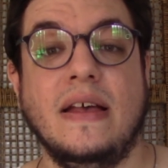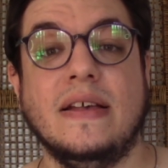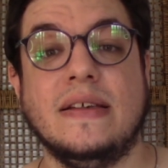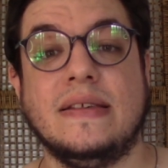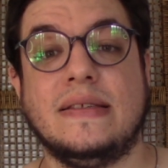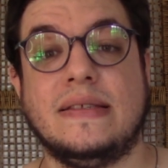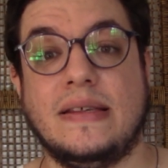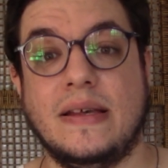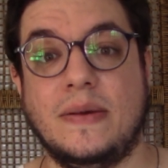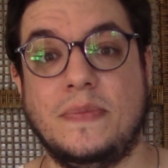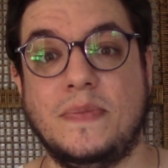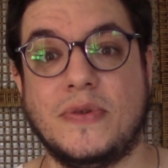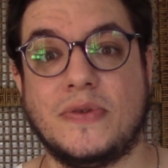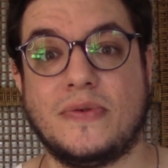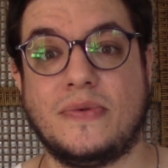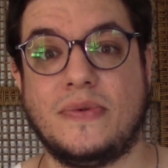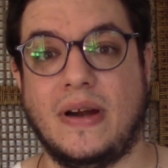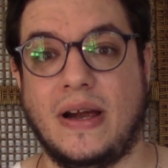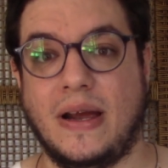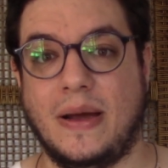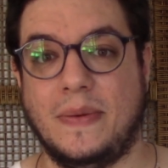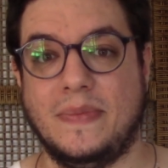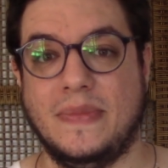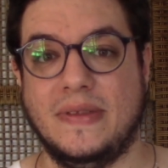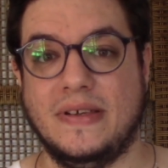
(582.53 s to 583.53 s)

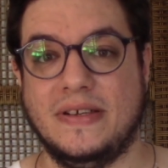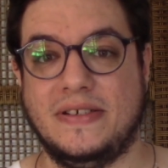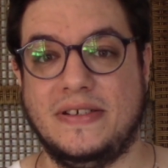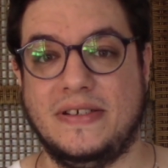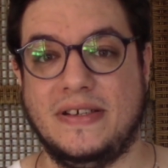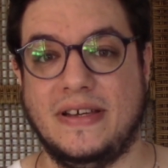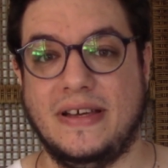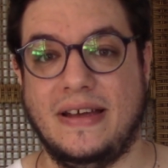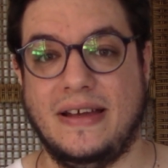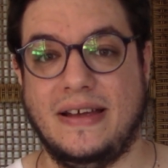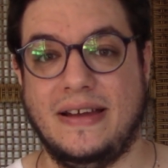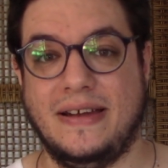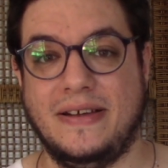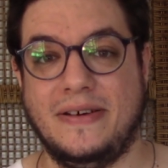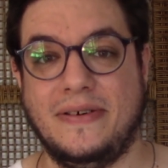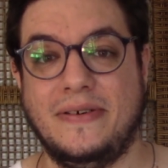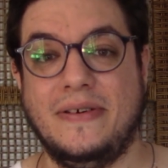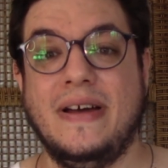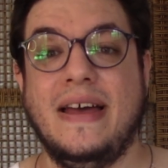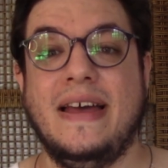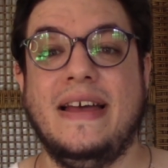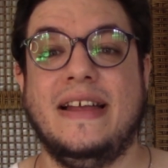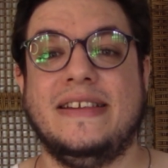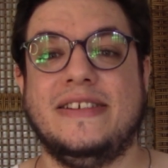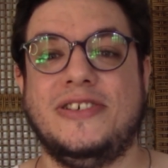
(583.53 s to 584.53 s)
Subscribe the
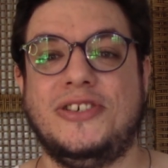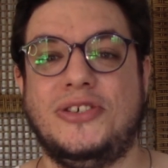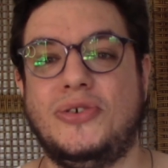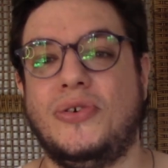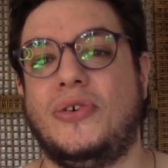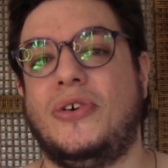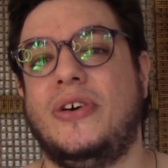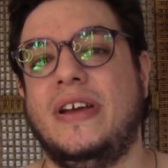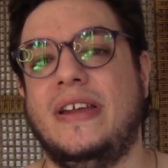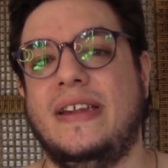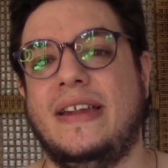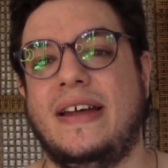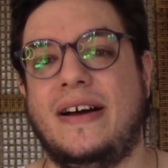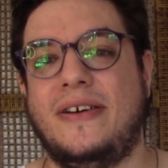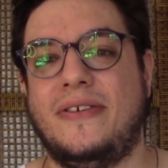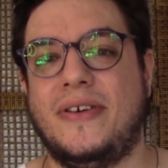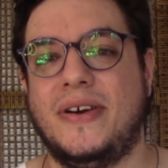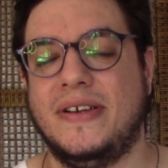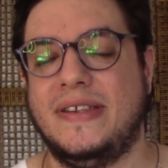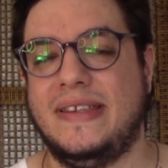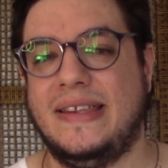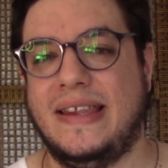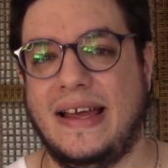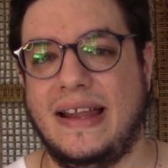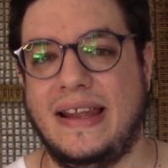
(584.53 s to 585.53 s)
channel, join
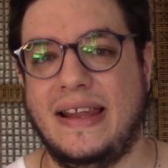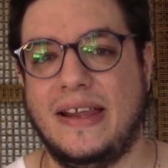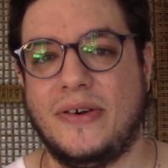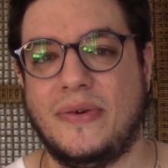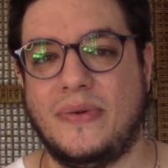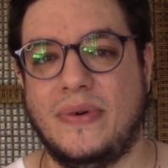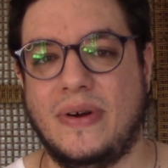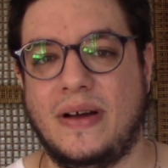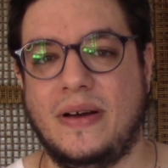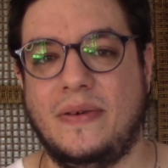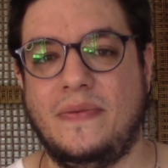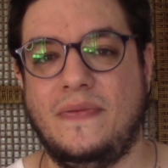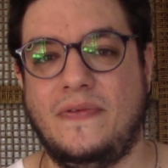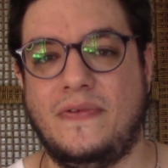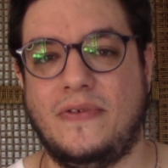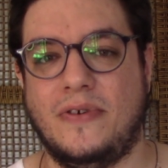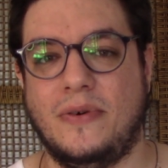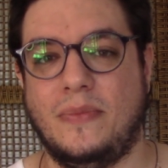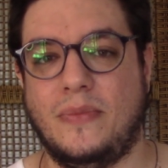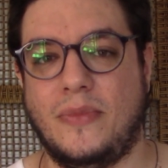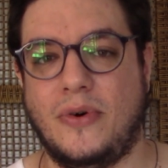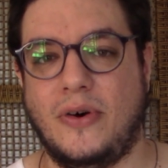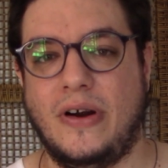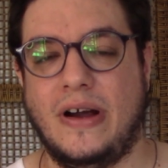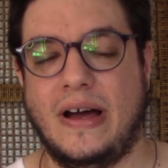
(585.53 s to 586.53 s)
our Telegram for
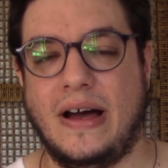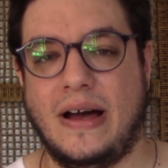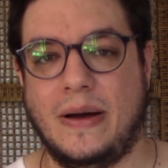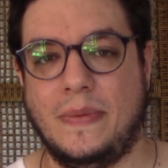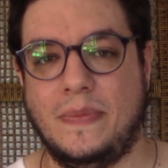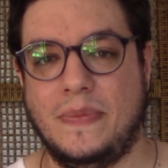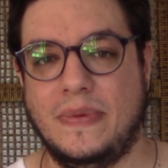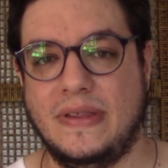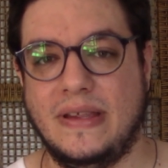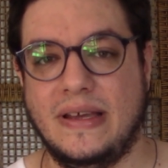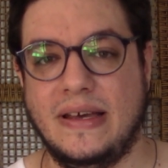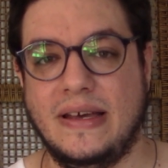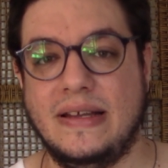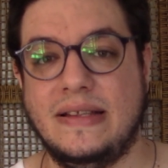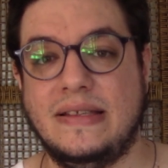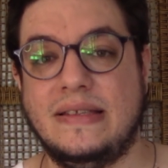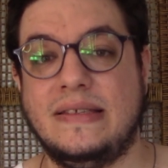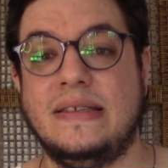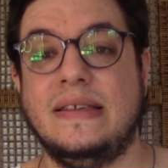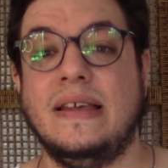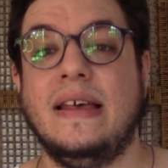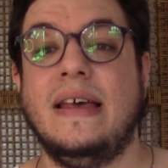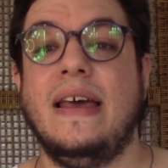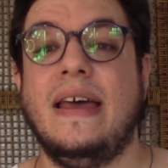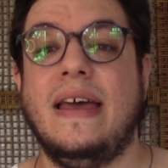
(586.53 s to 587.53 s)
more
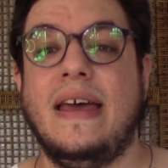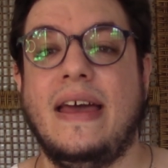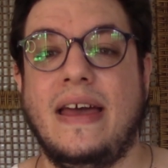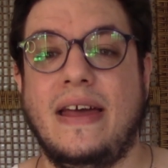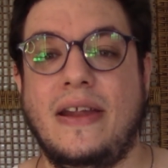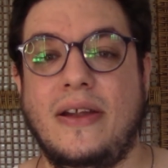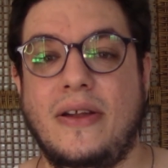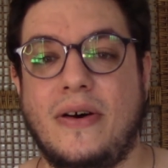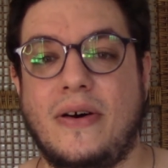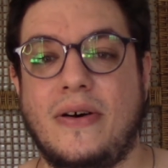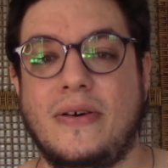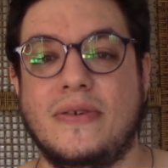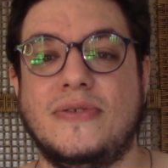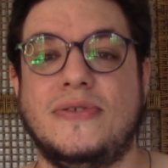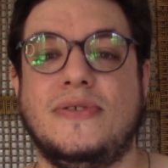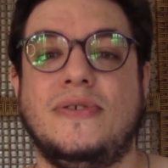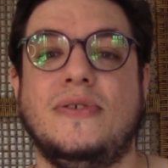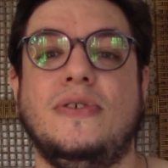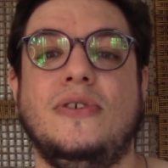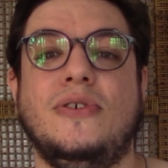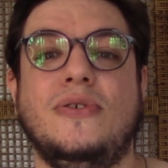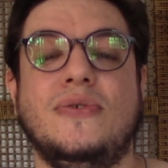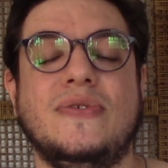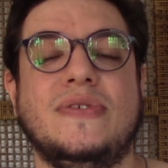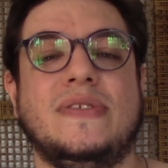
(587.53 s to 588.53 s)
updates, and also
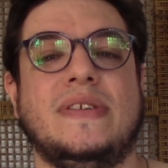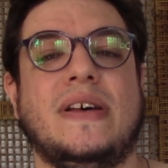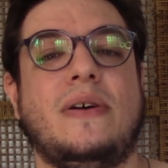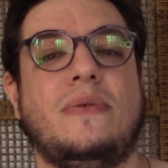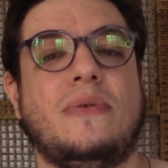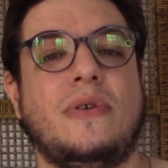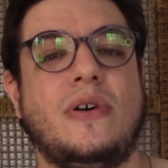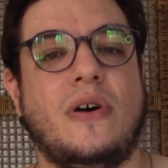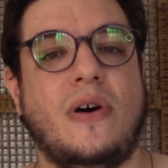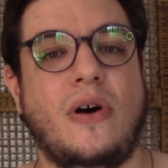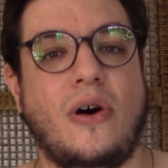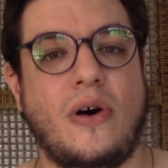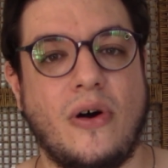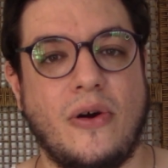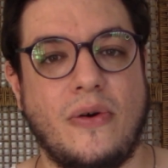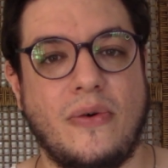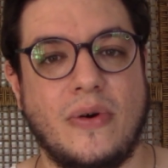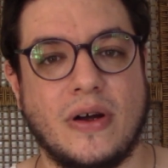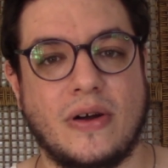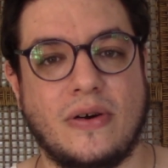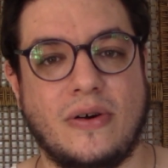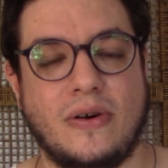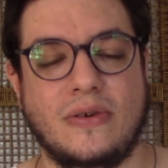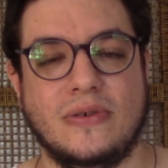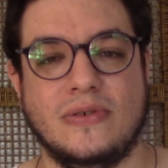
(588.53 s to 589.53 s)
use our
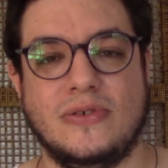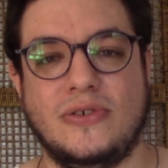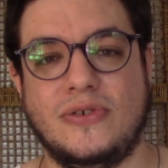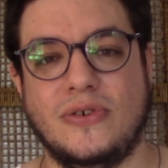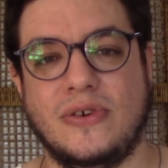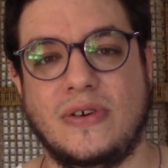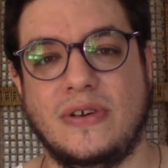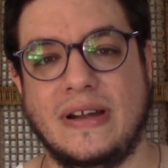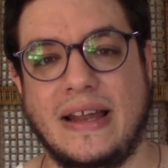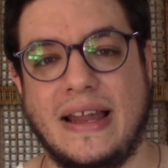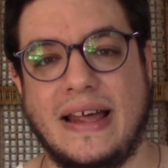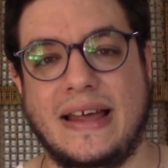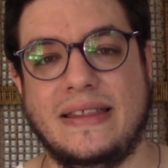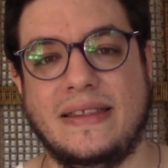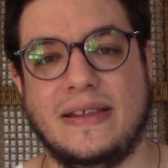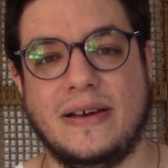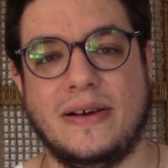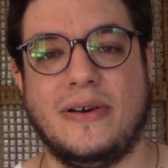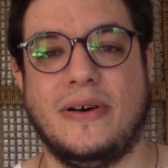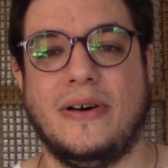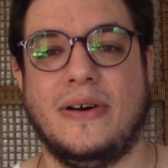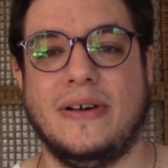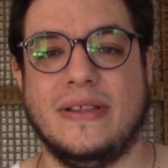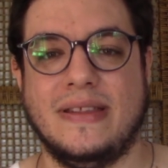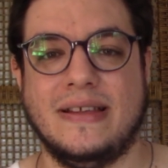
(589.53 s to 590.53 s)
oracle to let the
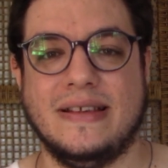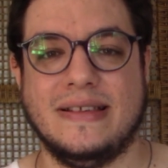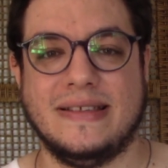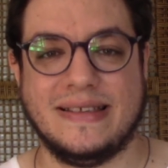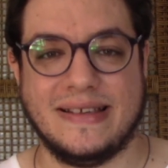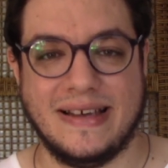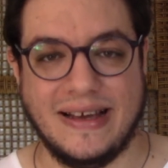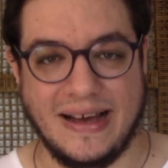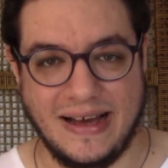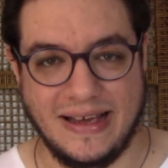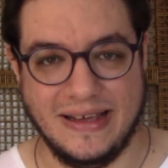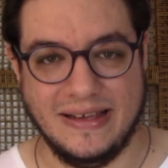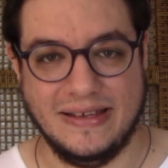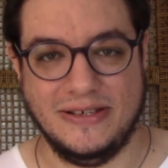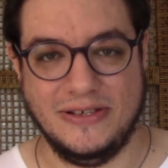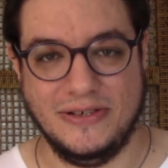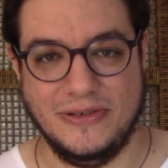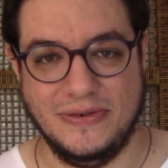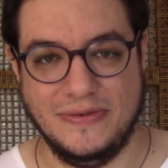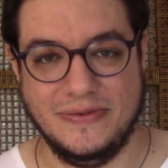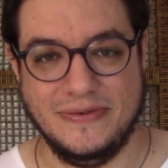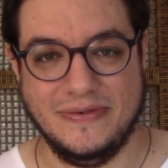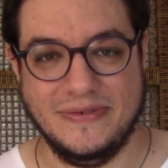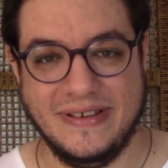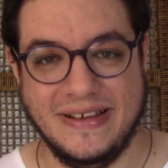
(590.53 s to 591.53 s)
goddess guide
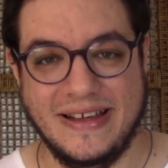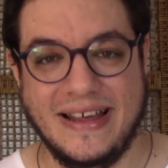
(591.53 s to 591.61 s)
you.